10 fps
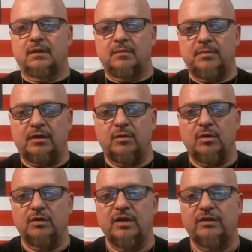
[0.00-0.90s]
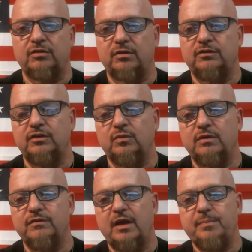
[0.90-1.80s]
Becky Ware has actually only seen one
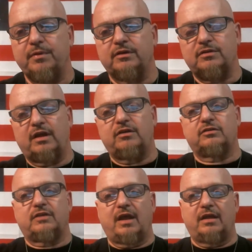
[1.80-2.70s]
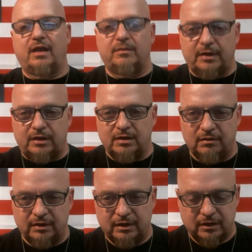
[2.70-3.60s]
Viper. It's not your style. Yeah, Becky, you're not
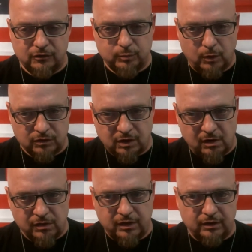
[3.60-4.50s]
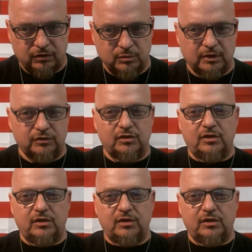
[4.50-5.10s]
really into the sports car thing too much.